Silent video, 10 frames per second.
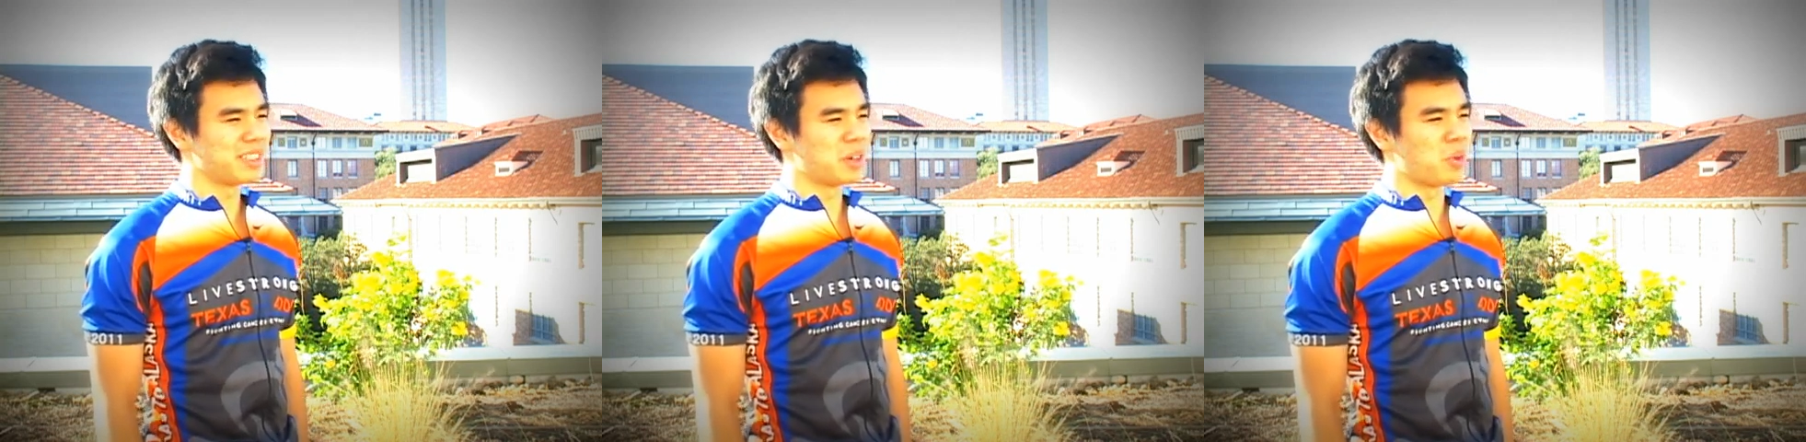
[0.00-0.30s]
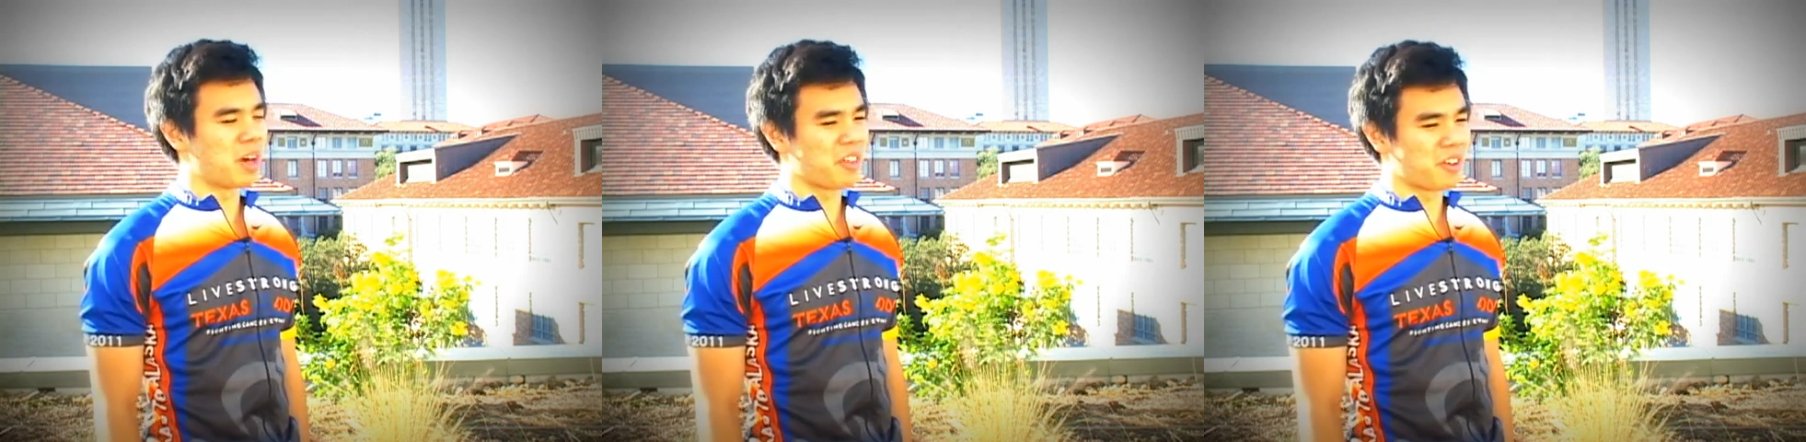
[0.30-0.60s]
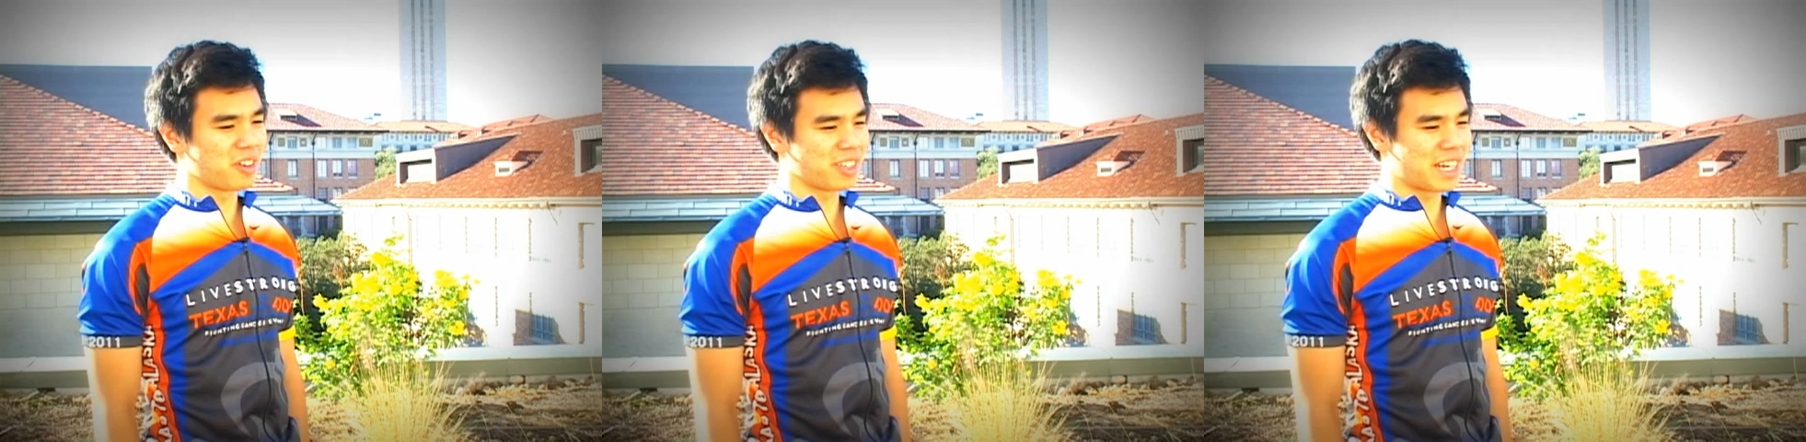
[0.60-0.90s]
the
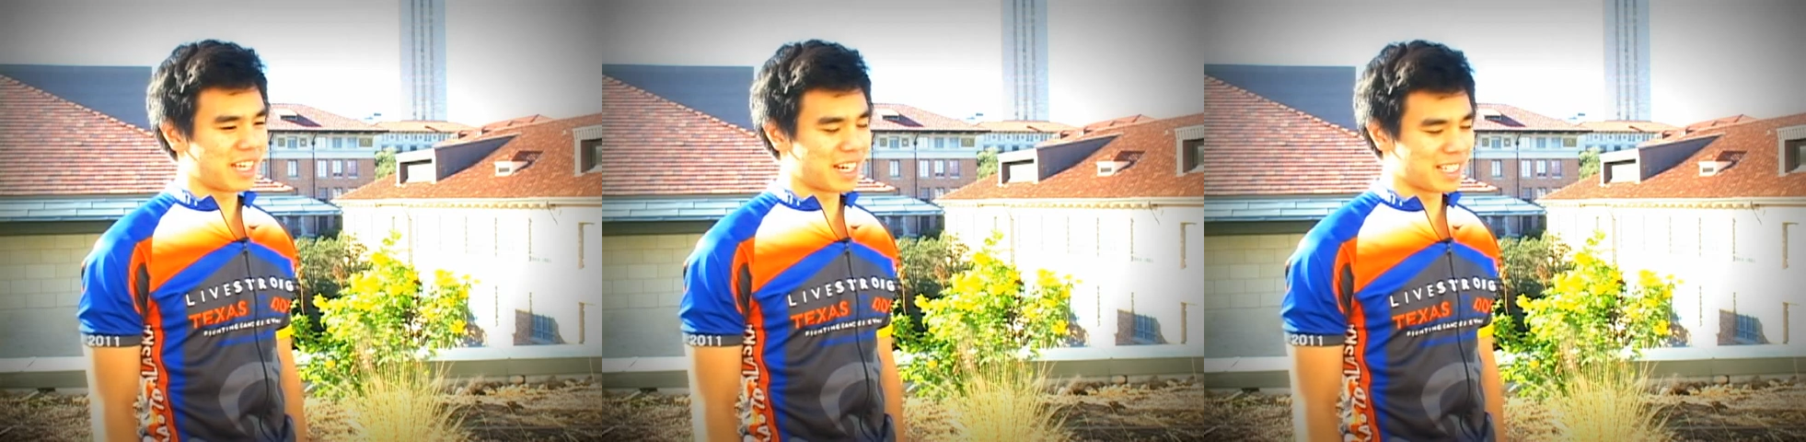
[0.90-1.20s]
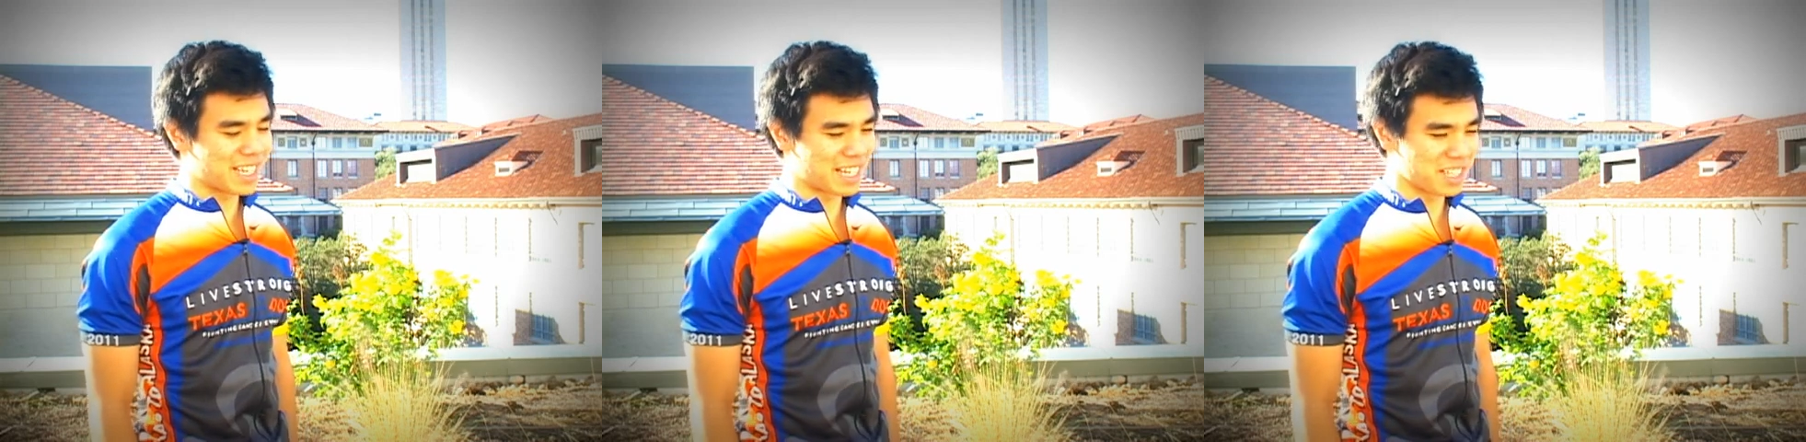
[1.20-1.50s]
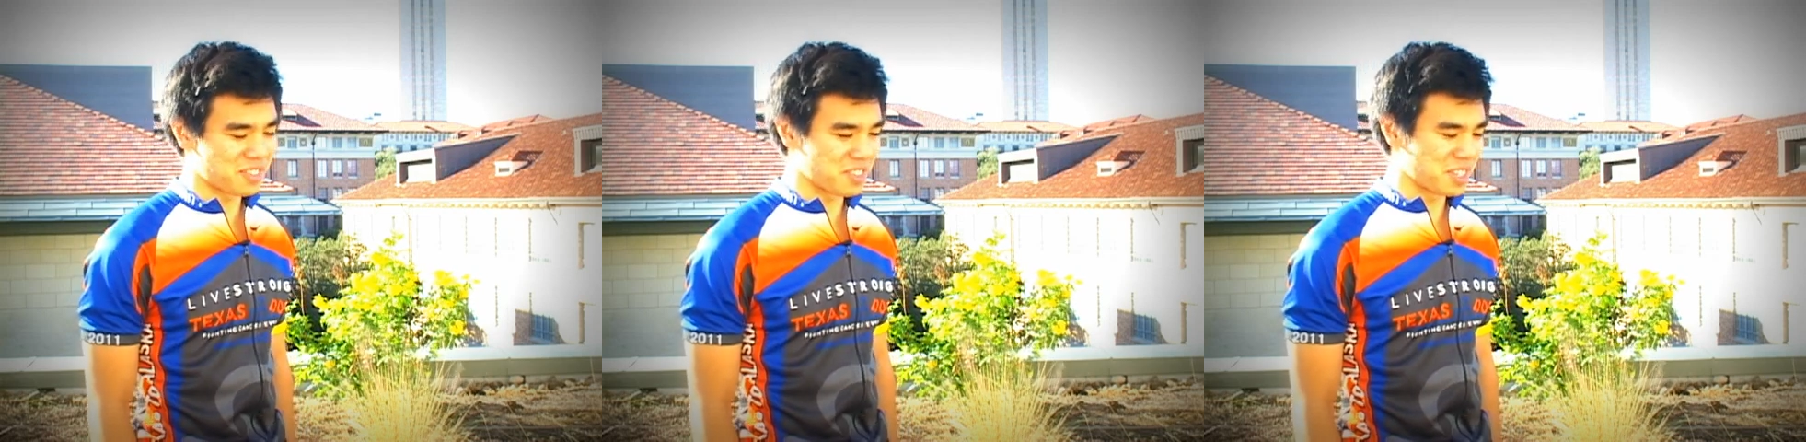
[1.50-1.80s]
weather, getting out of
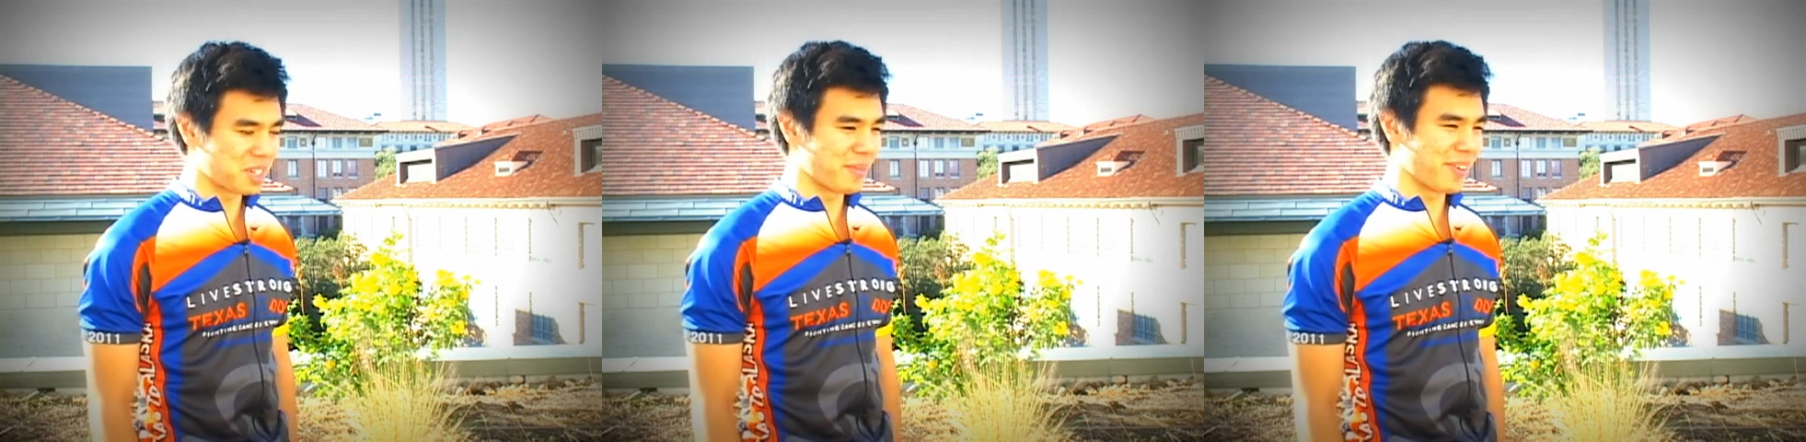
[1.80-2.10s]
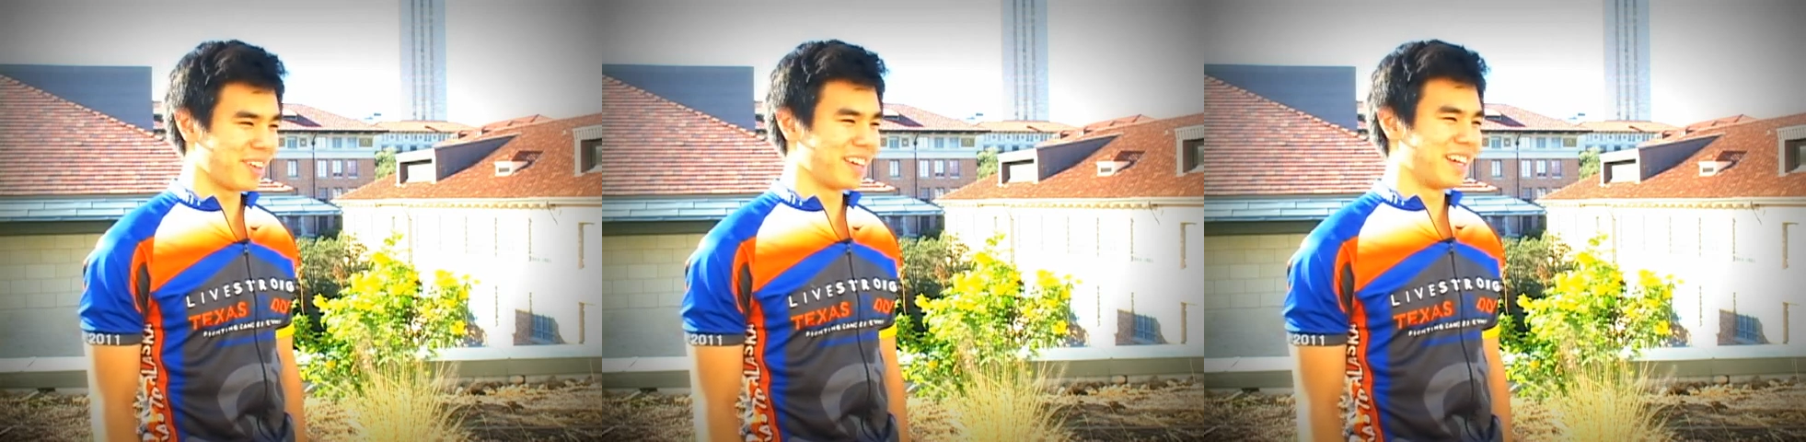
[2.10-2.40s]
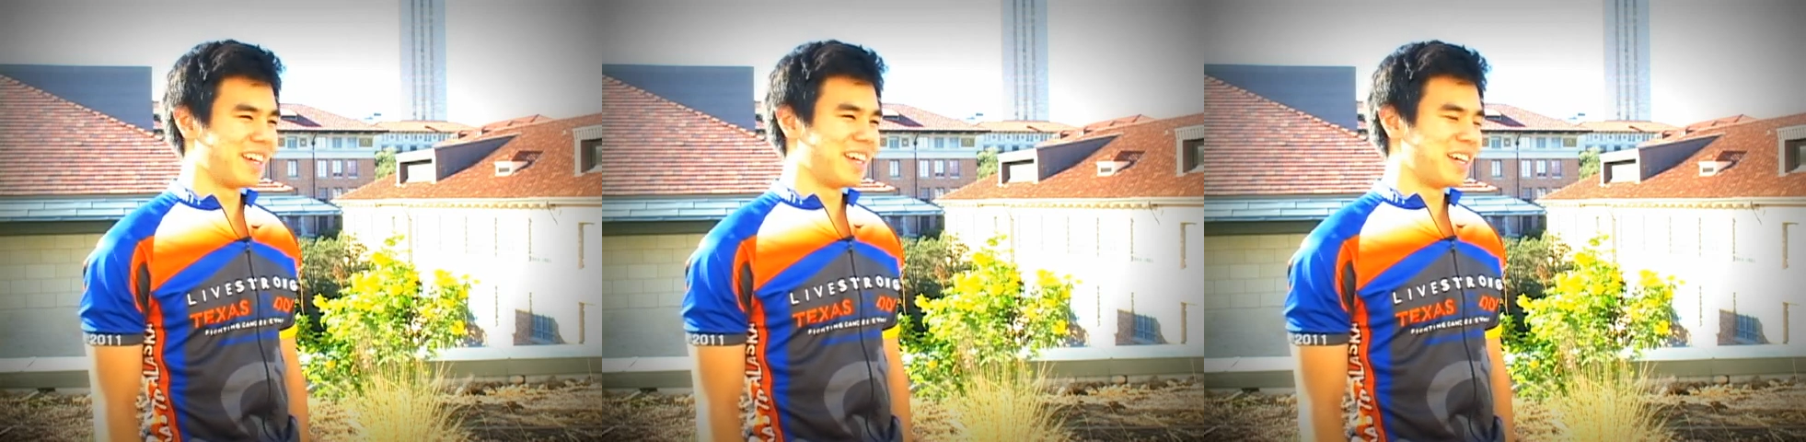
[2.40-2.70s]
Texas for the summer,
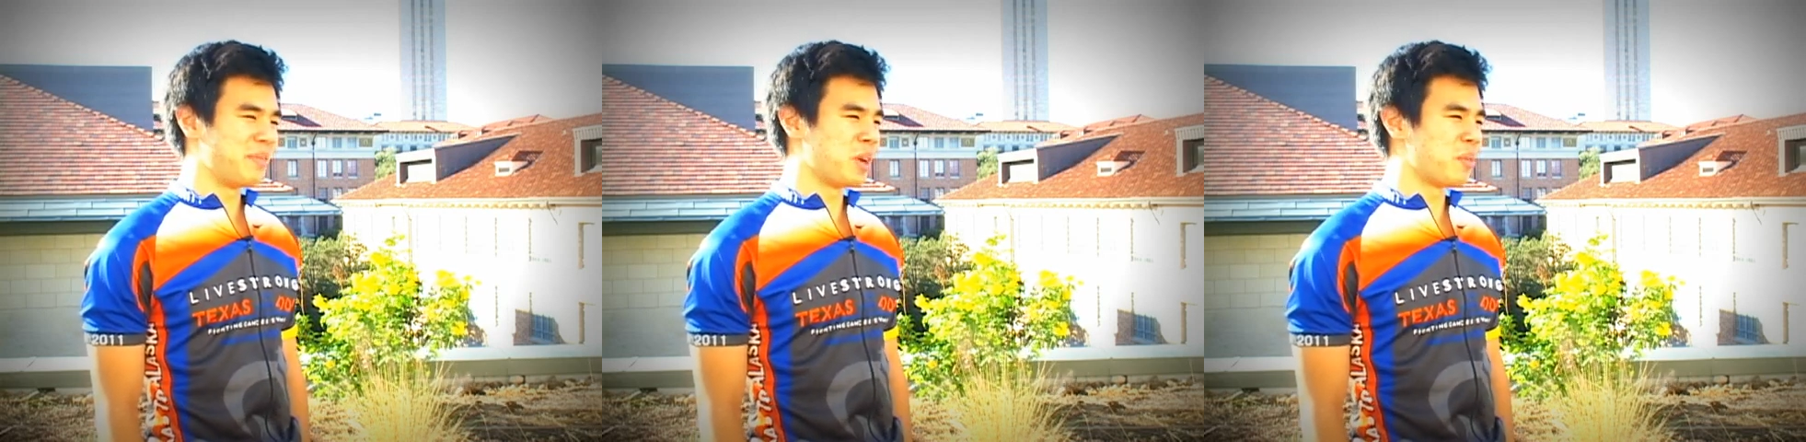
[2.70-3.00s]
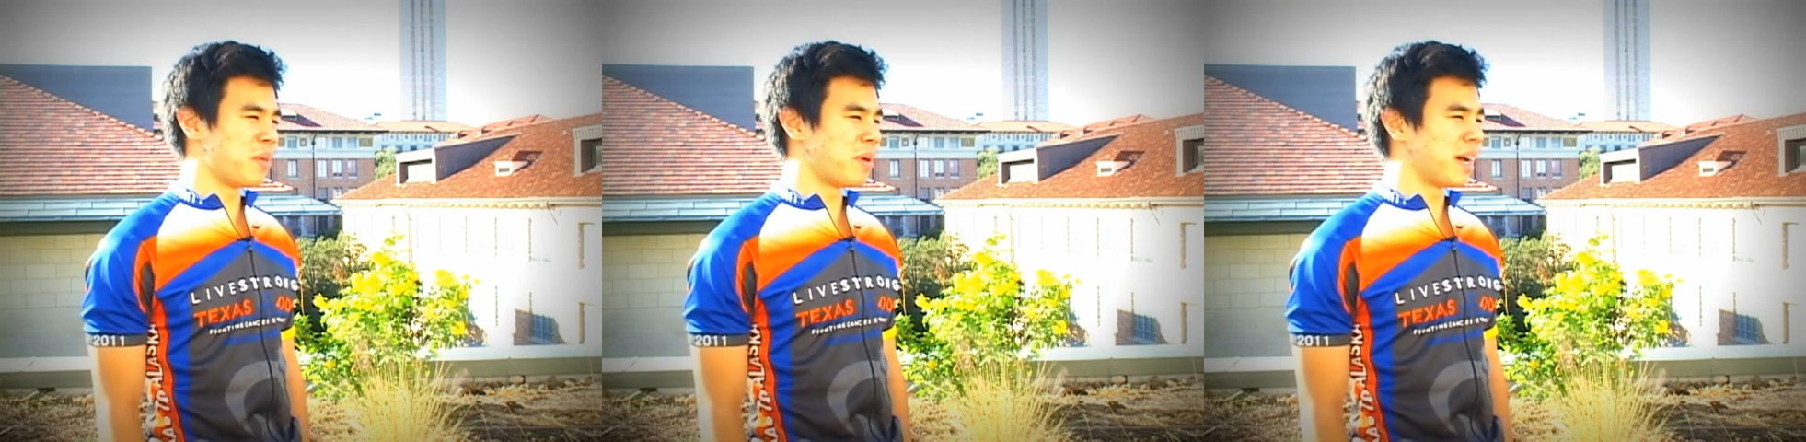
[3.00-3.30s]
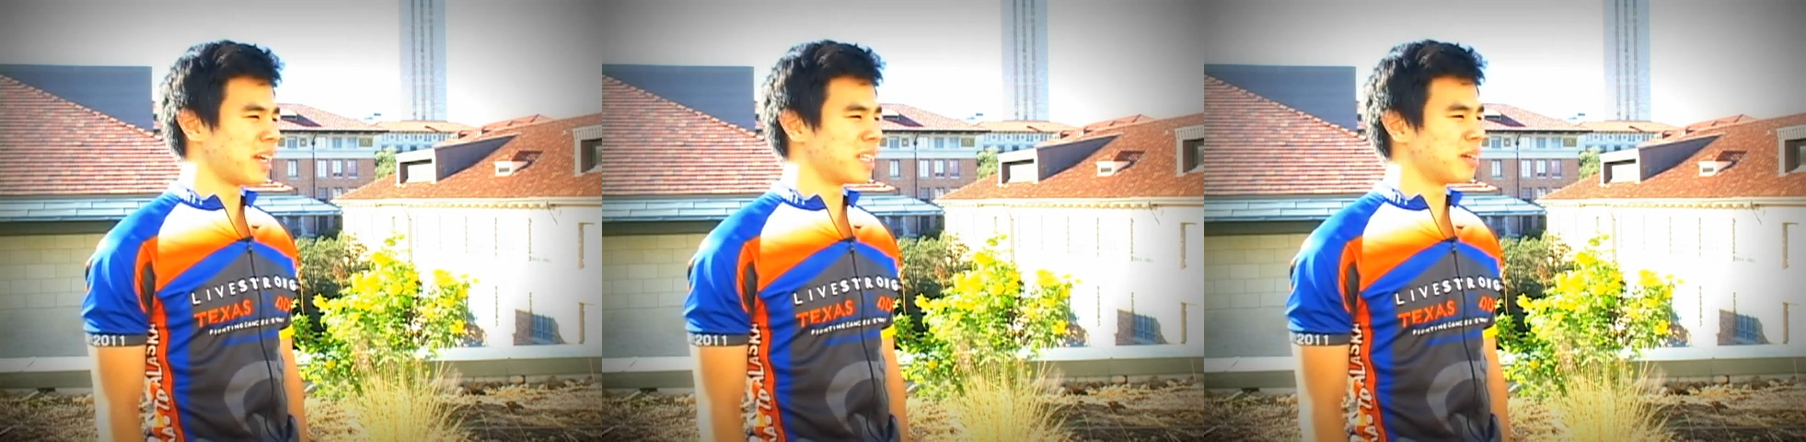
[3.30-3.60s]
being on my bike.